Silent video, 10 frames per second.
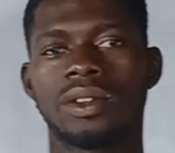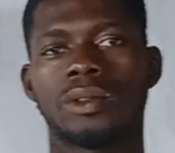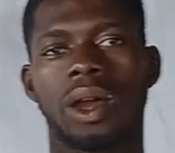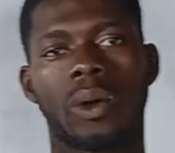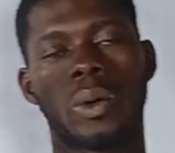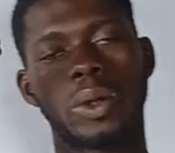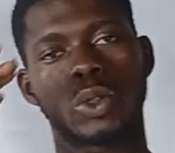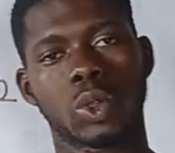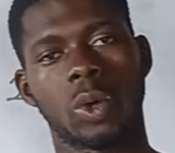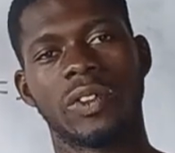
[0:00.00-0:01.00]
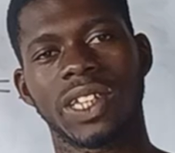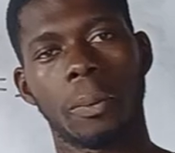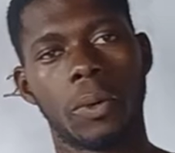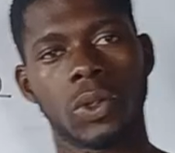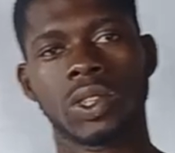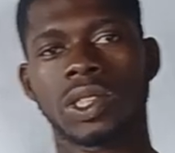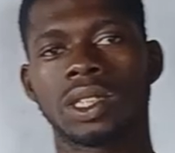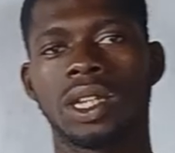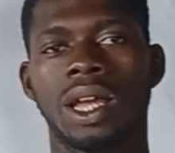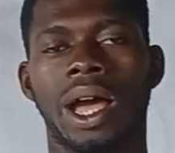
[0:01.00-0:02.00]
We are going to solve examples
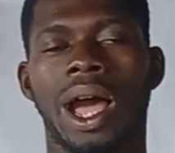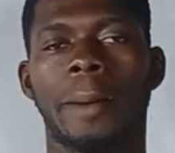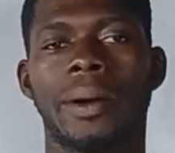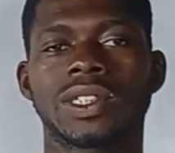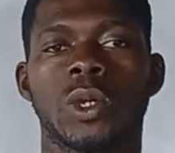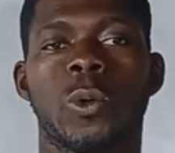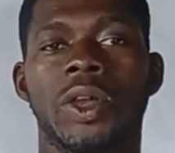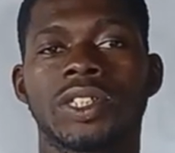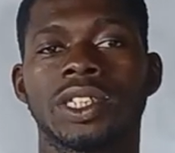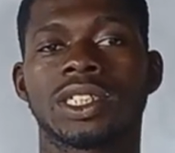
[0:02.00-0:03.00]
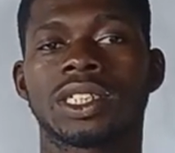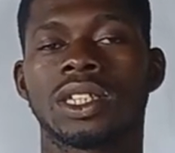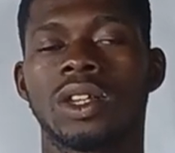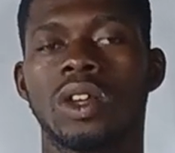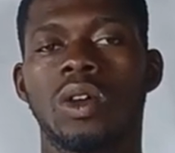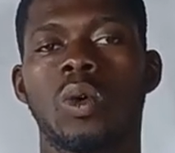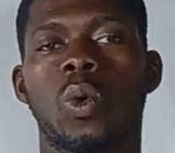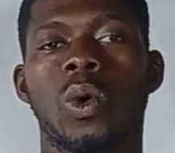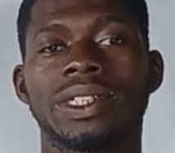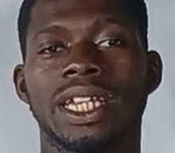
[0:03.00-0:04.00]
about equations
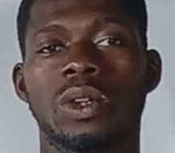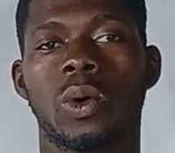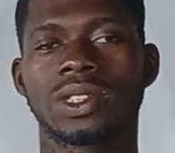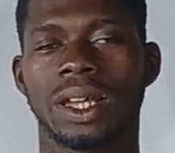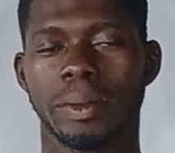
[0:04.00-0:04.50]
containing what?